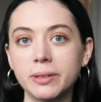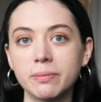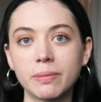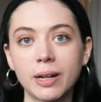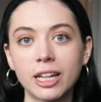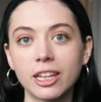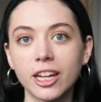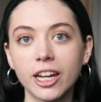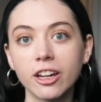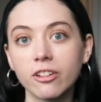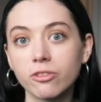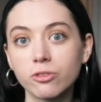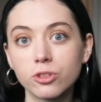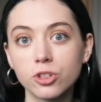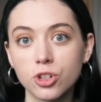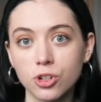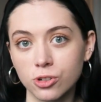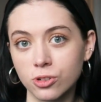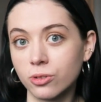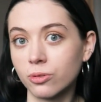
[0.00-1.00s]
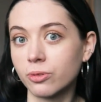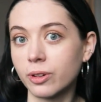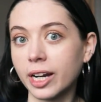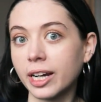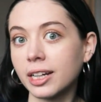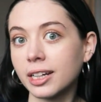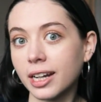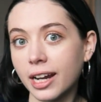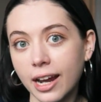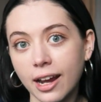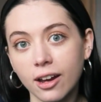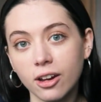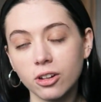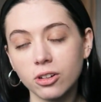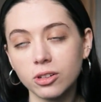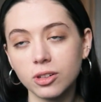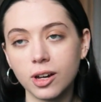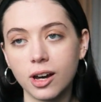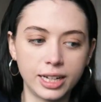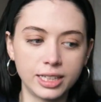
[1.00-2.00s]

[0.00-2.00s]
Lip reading: in my life don't right now.